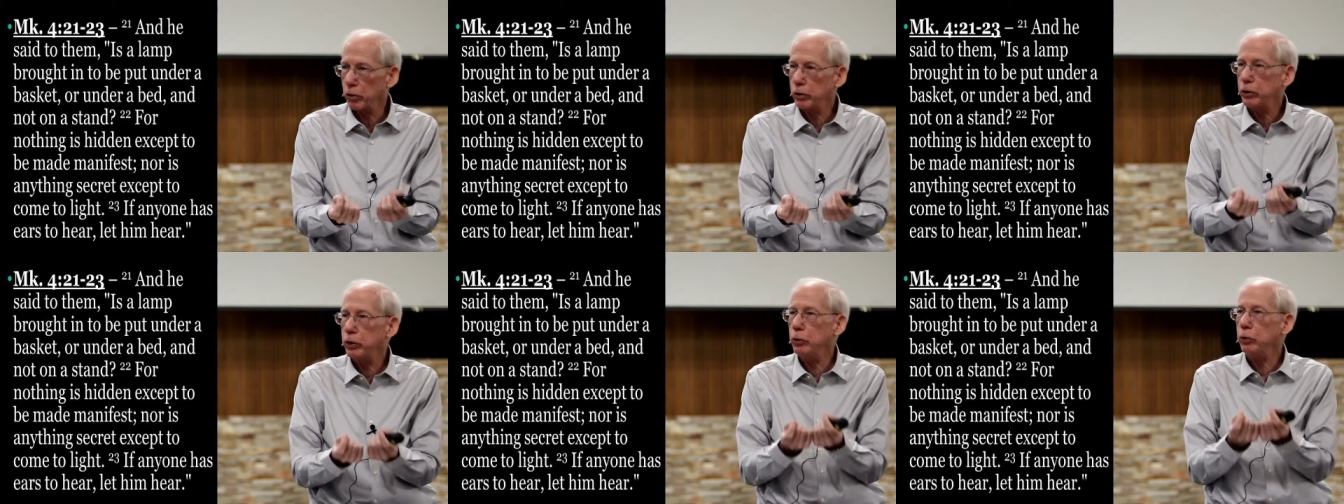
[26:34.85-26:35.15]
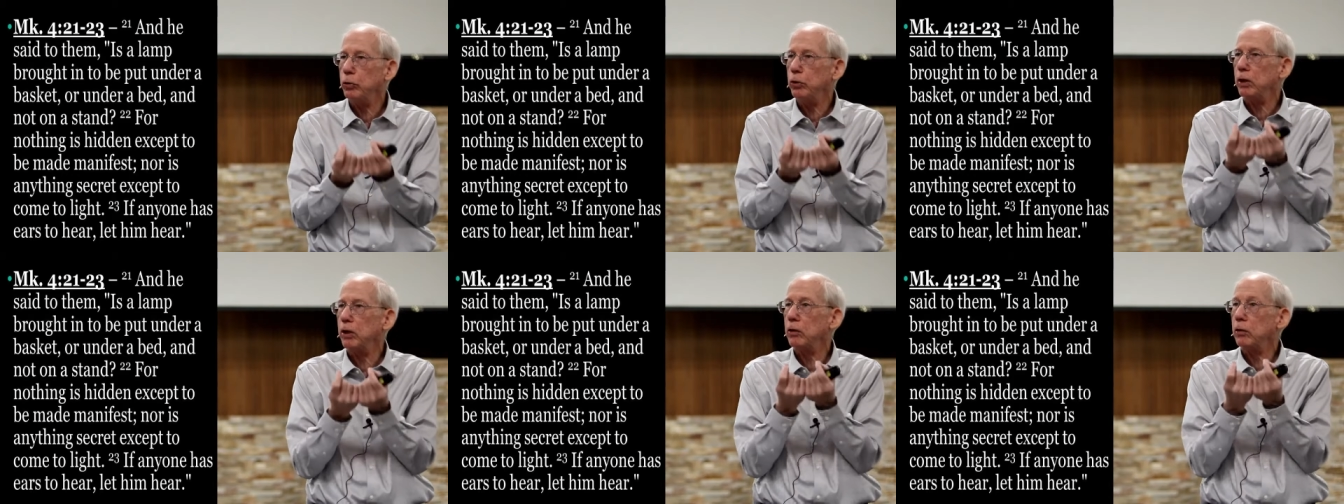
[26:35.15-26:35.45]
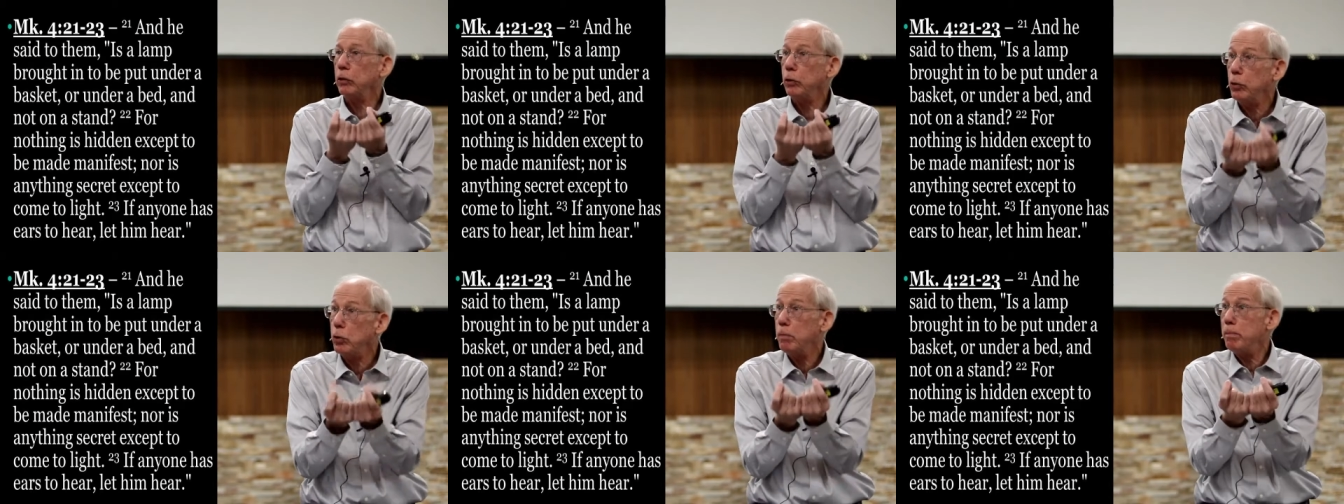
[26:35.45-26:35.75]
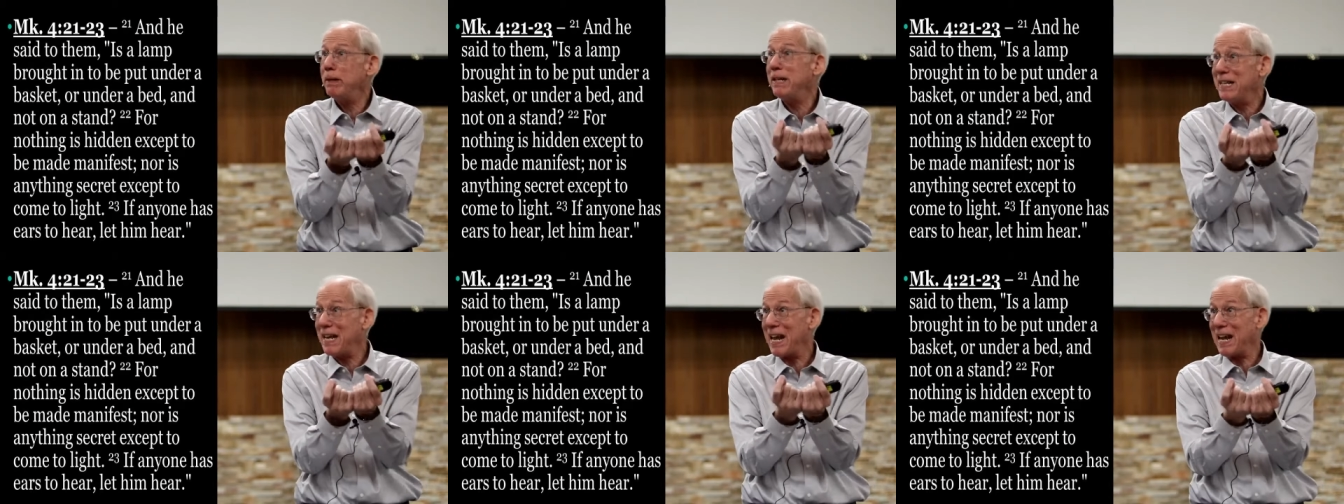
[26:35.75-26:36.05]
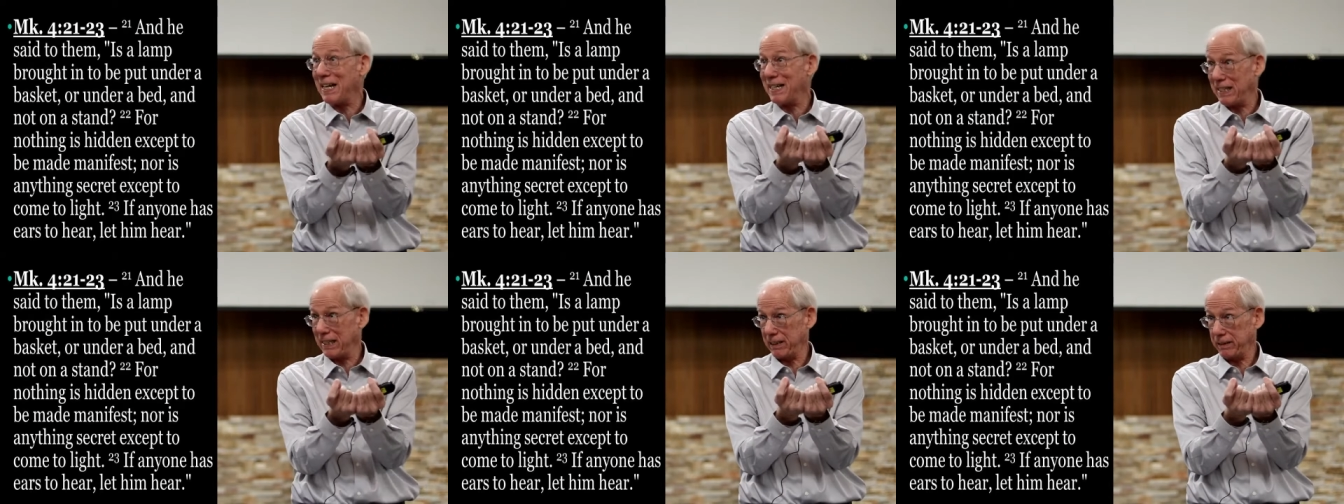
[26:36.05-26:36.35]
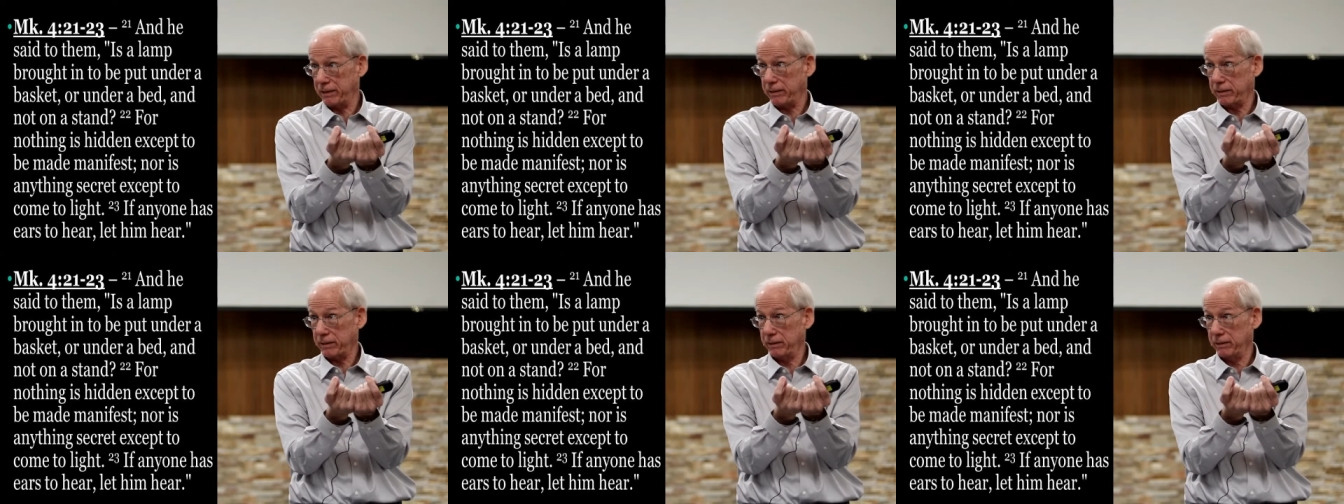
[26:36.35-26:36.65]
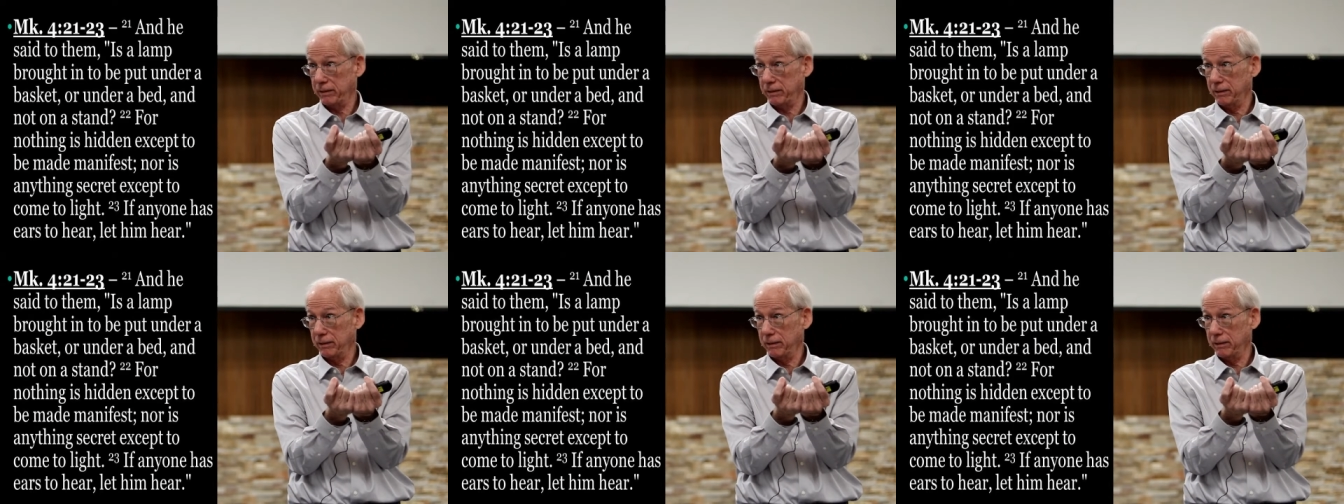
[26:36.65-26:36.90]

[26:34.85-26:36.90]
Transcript: or to illuminate it